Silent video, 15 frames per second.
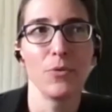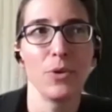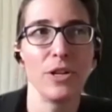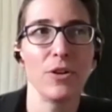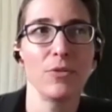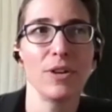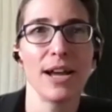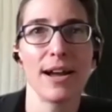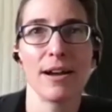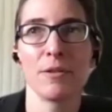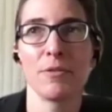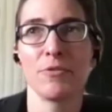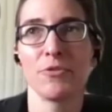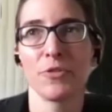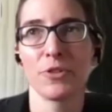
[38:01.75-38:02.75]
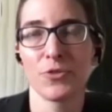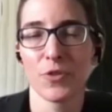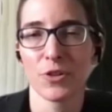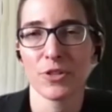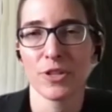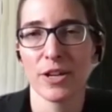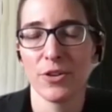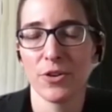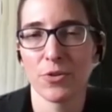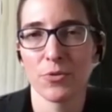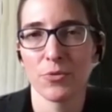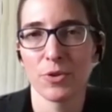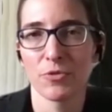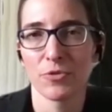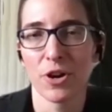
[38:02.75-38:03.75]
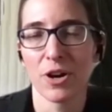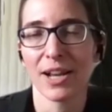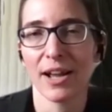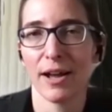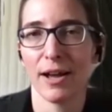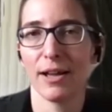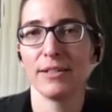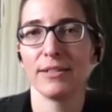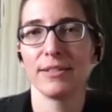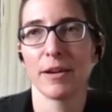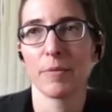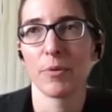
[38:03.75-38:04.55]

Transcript: we don't have, as far as I know, we've not had tick